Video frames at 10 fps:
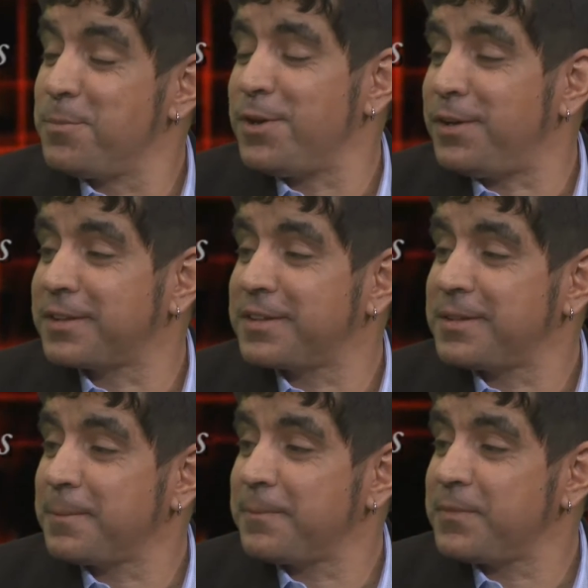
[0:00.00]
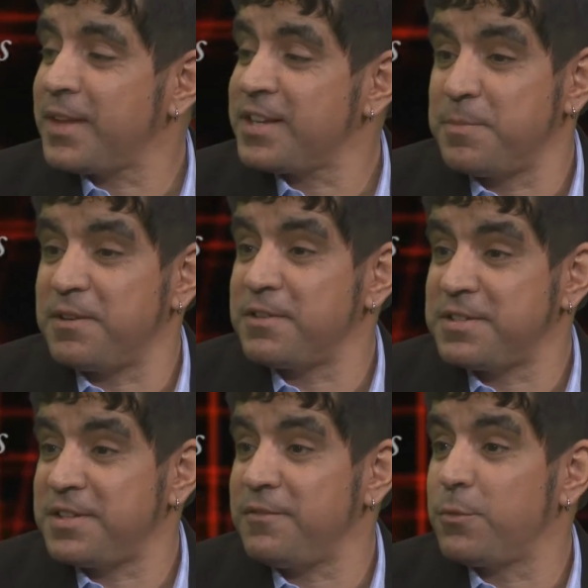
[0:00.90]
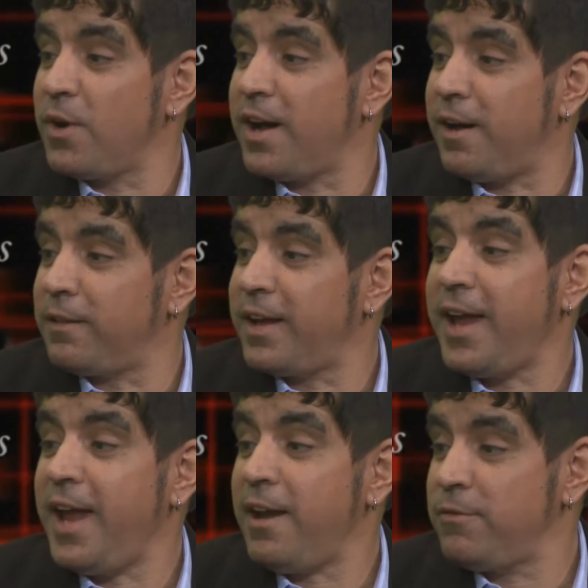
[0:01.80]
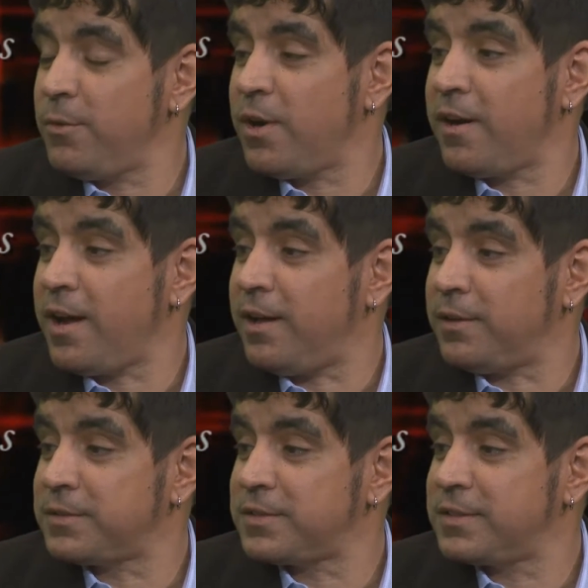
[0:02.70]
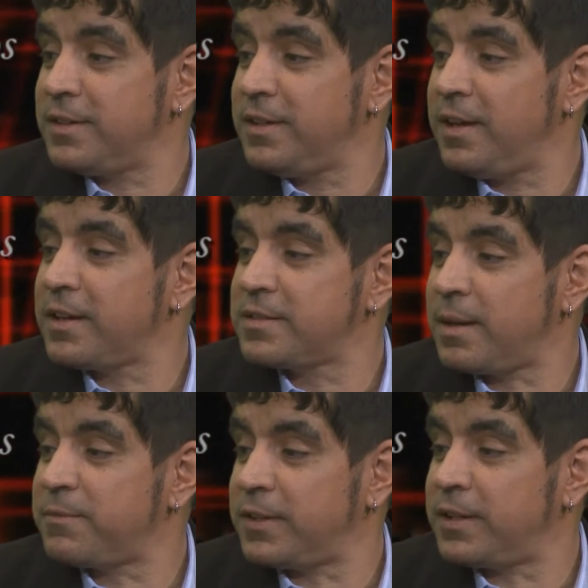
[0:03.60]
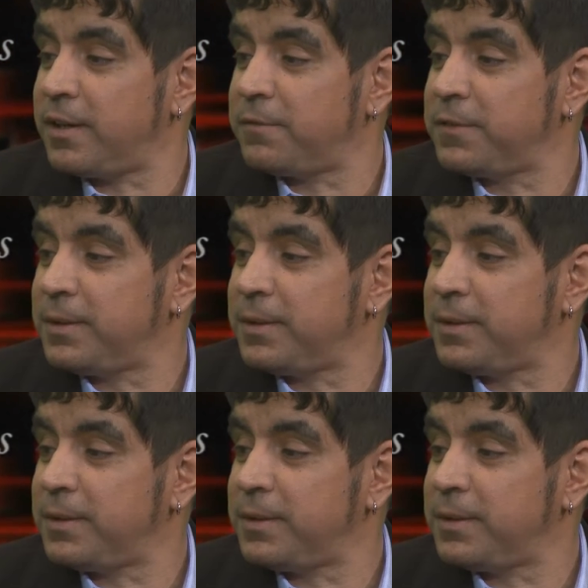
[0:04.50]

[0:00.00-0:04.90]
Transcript: book has been received well everywhere else except Philadelphia.